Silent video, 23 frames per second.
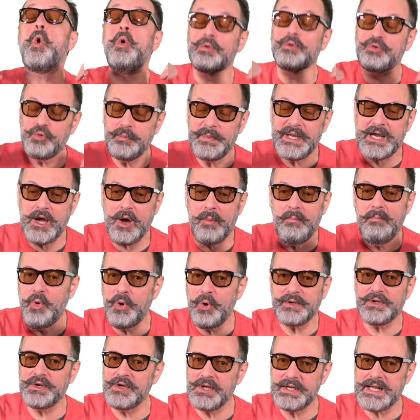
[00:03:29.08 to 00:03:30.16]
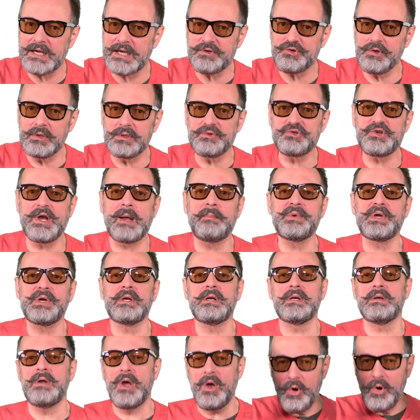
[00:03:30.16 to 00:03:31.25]
to become more than a national
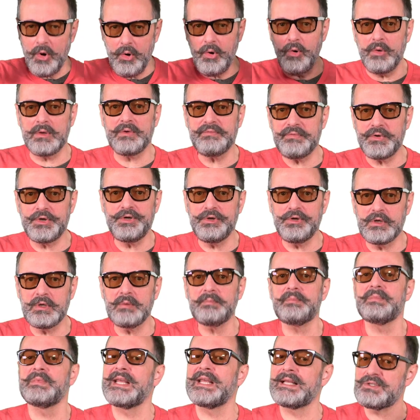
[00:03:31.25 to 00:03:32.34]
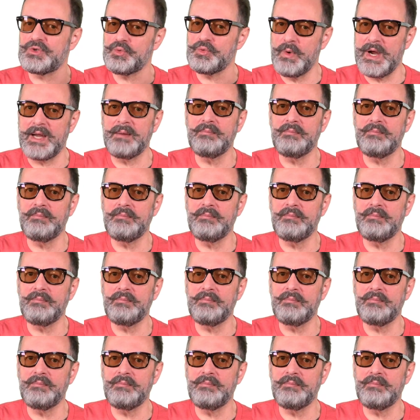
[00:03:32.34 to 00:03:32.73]
champion all over Europe, that's way